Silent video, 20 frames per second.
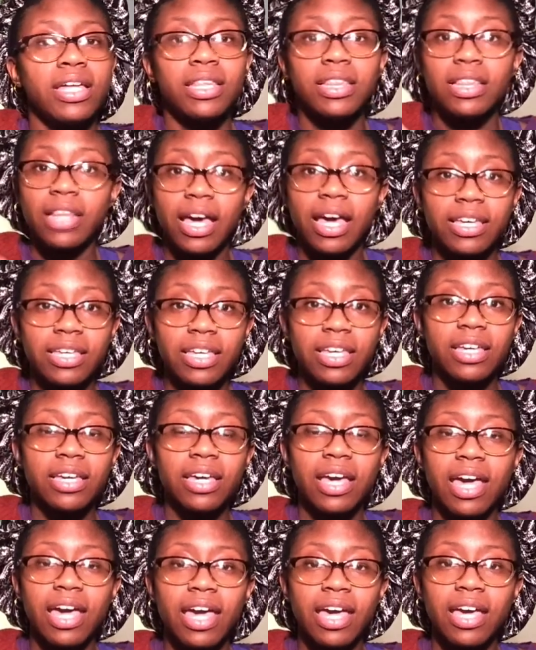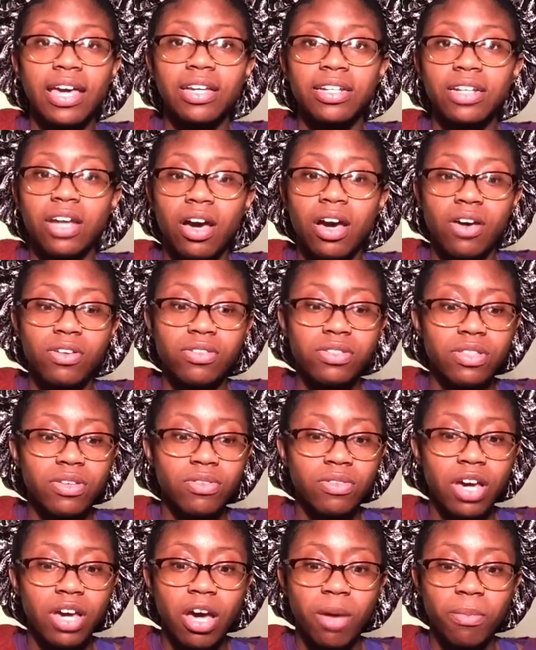like it, and also
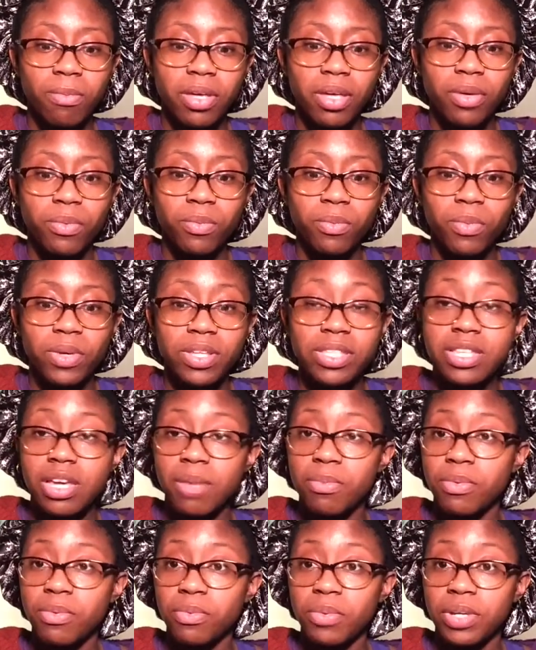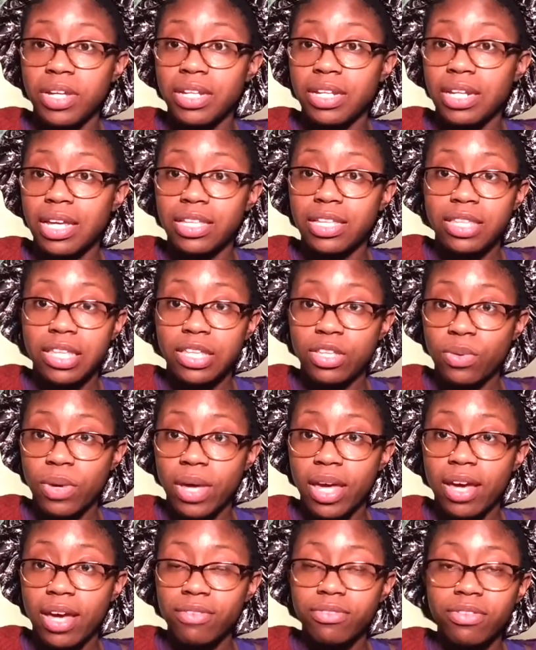comment what type of ring light that you
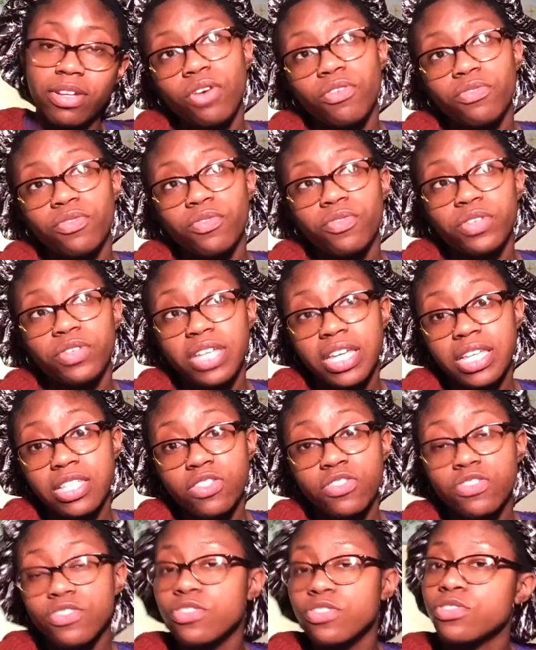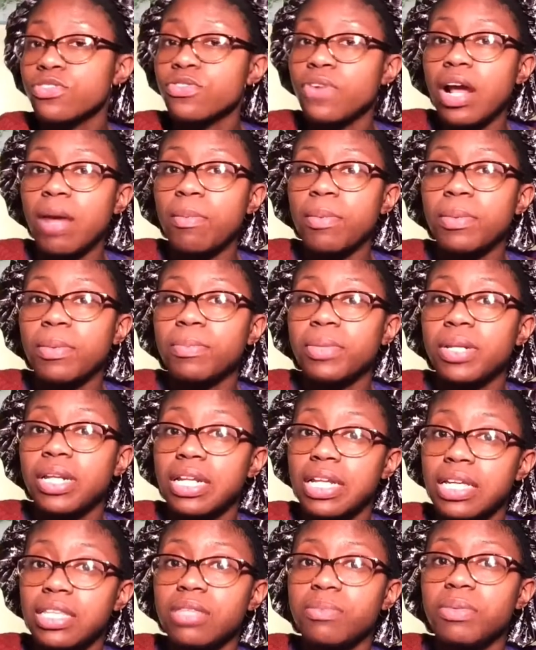have. Don't forget to subscribe and
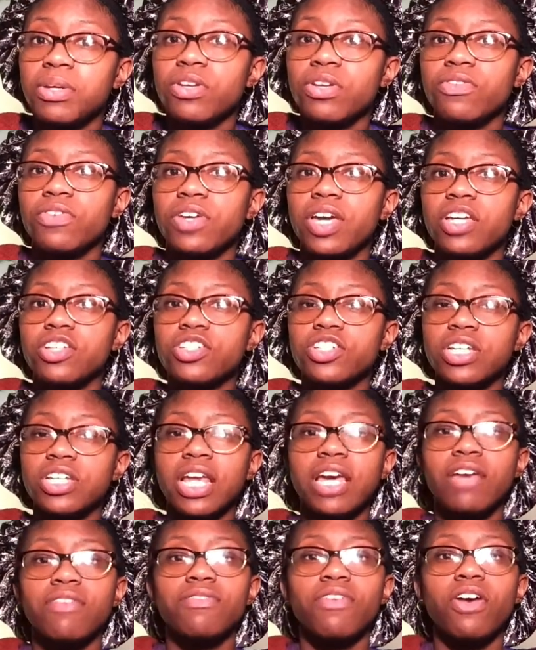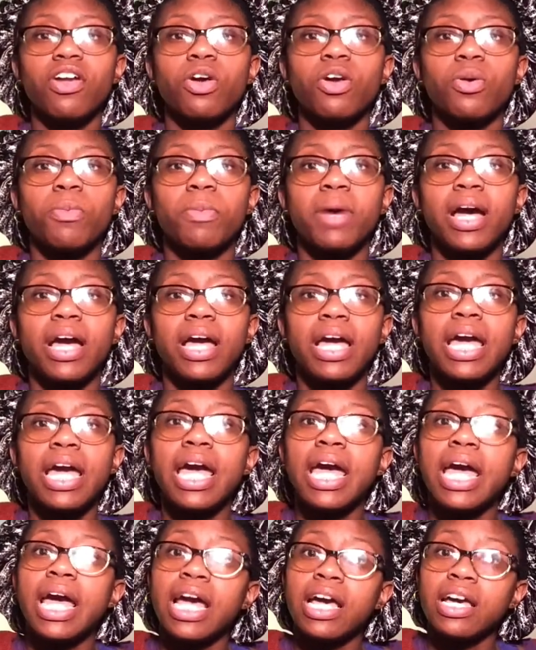click the bell notification and follow my
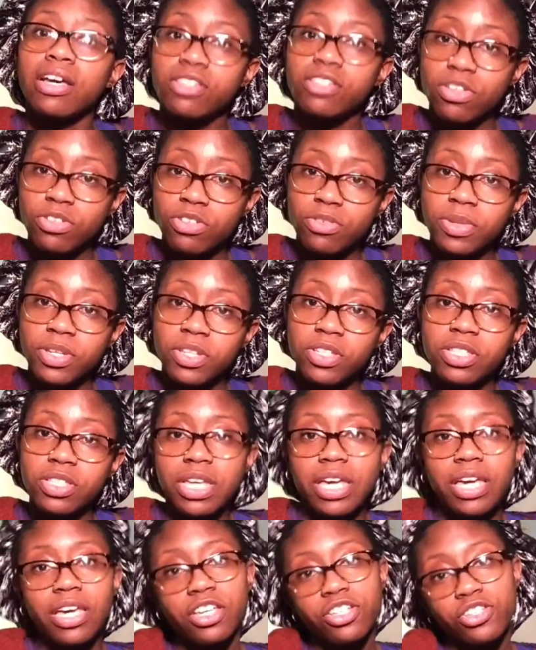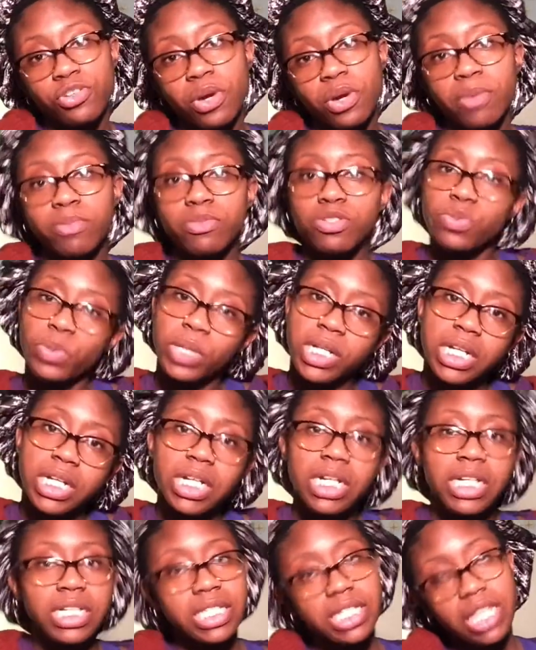social medias, Instagram, Twitter,
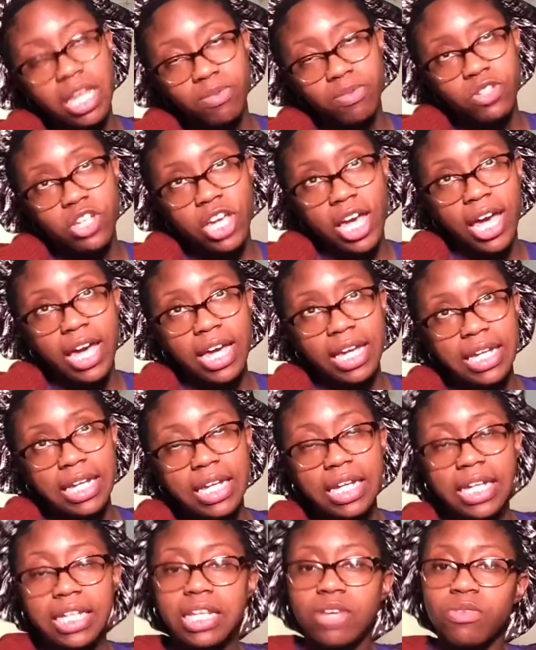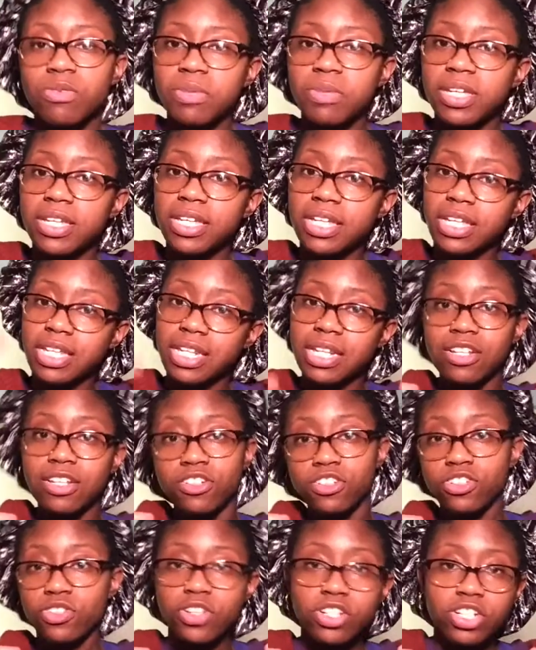Snapchat. They will be in the
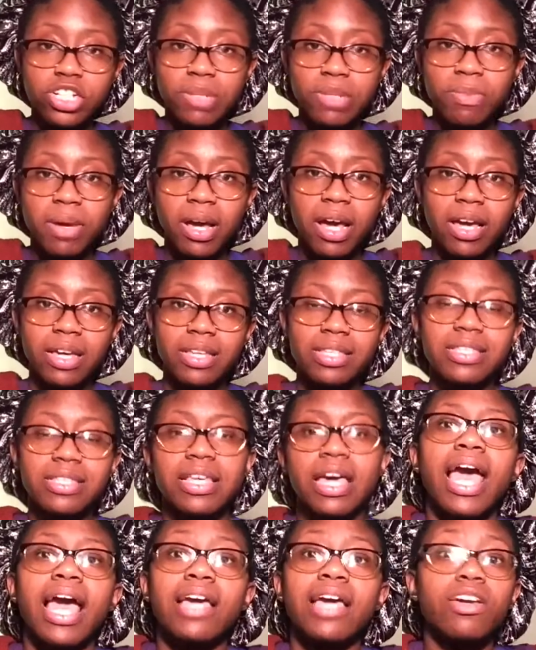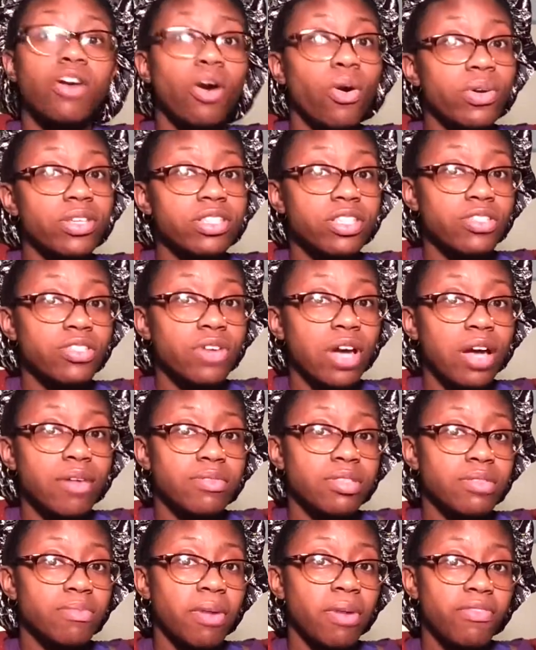description box. And go and subscribe
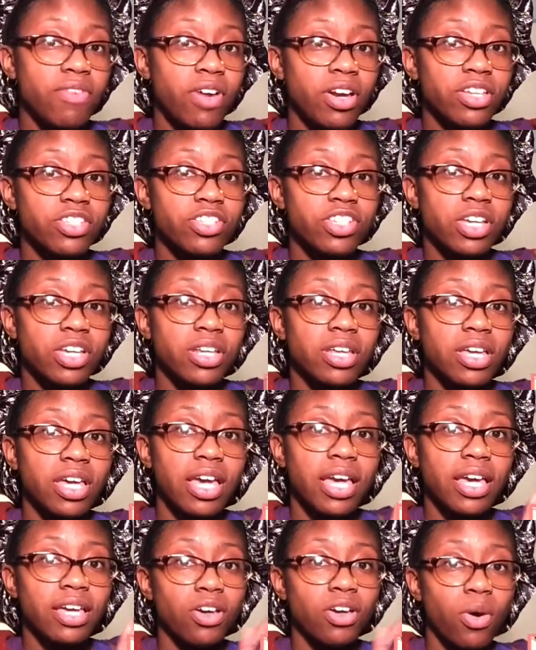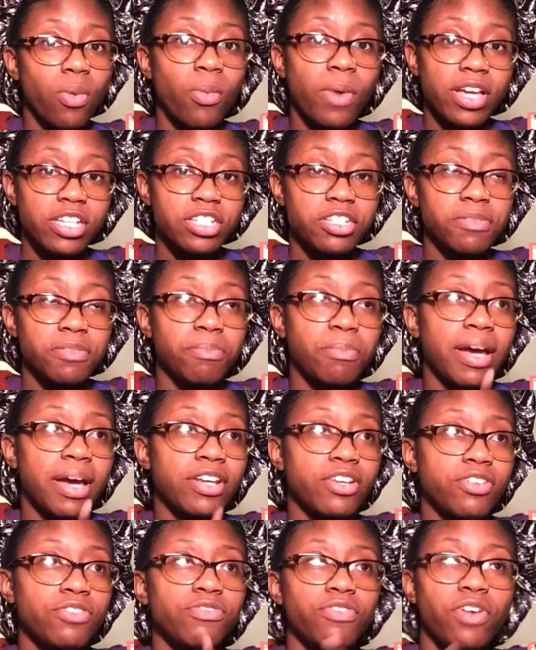to my vlogging channel and go watch my
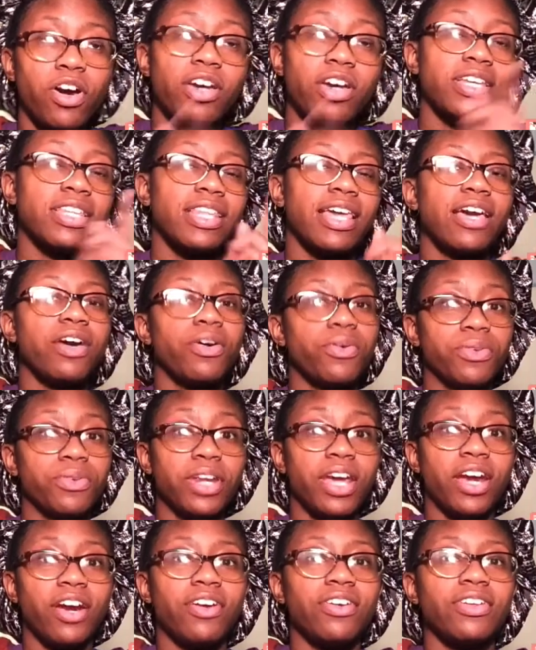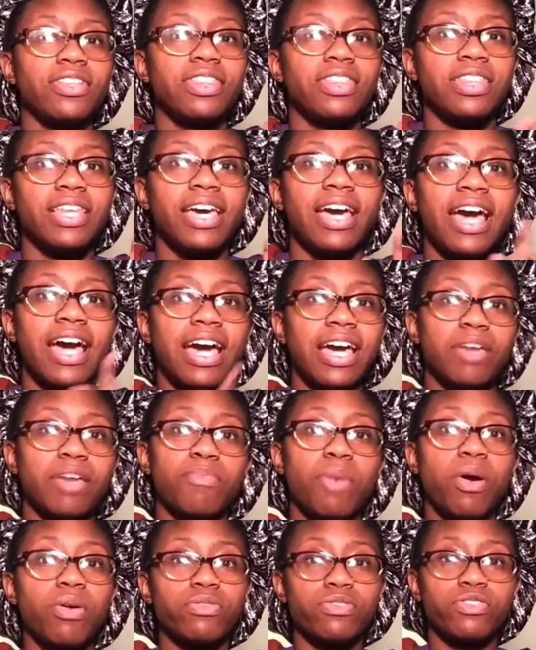new vlogging on there that I had
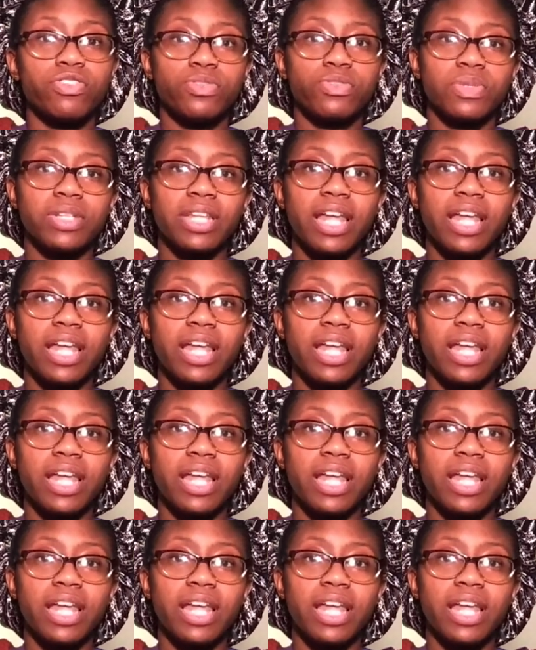posted